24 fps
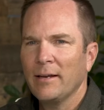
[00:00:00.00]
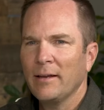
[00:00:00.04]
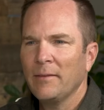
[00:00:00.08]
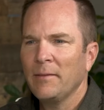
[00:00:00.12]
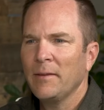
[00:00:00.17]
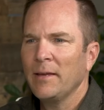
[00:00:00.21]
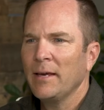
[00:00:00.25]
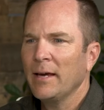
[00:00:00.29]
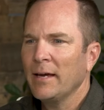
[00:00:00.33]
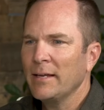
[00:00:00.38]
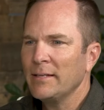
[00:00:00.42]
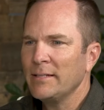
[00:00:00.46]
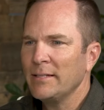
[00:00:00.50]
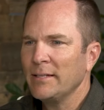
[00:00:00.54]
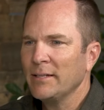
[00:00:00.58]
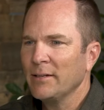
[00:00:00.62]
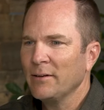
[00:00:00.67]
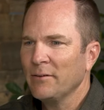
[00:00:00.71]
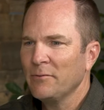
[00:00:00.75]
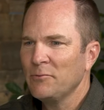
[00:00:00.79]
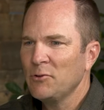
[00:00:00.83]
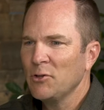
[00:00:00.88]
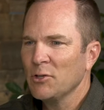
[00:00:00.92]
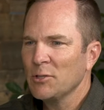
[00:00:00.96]
And the idea
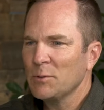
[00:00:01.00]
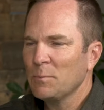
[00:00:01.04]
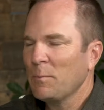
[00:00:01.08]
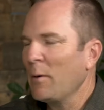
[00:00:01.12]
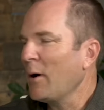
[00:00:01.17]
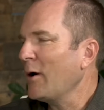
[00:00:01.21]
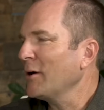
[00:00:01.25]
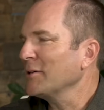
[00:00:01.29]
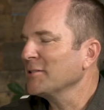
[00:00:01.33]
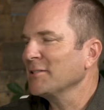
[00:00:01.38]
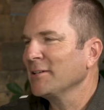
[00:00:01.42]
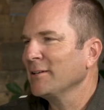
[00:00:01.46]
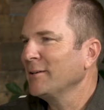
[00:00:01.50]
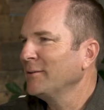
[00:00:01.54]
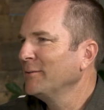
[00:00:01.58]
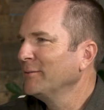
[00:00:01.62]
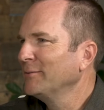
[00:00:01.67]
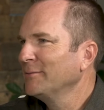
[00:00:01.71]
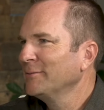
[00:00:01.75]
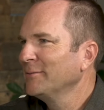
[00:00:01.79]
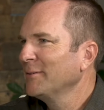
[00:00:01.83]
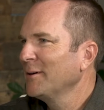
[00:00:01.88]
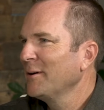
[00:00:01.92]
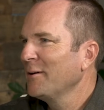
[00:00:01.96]
of just pausing
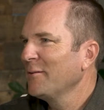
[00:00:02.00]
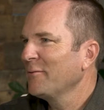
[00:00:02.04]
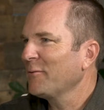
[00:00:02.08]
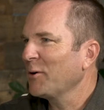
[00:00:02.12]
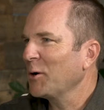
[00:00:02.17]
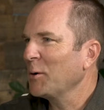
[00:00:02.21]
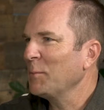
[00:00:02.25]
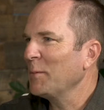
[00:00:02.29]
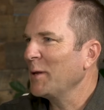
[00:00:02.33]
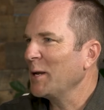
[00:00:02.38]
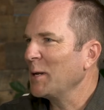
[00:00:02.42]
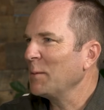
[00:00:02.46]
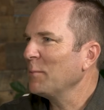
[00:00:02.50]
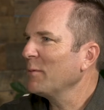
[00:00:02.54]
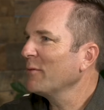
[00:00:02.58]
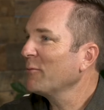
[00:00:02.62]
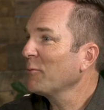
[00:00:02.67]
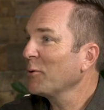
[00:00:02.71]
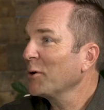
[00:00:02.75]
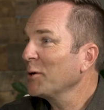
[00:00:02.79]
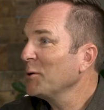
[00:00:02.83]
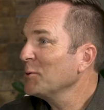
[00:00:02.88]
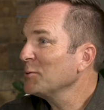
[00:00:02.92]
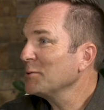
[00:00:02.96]
for a minute
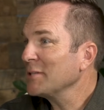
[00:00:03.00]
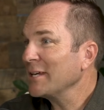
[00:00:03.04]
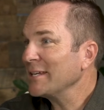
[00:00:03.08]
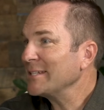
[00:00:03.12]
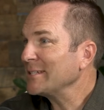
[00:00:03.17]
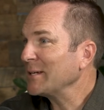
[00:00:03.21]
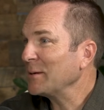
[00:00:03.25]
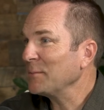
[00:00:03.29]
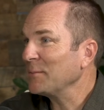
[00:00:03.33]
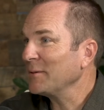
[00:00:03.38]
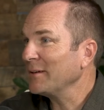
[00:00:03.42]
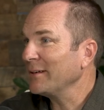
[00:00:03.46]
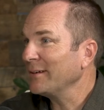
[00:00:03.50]
before you say something.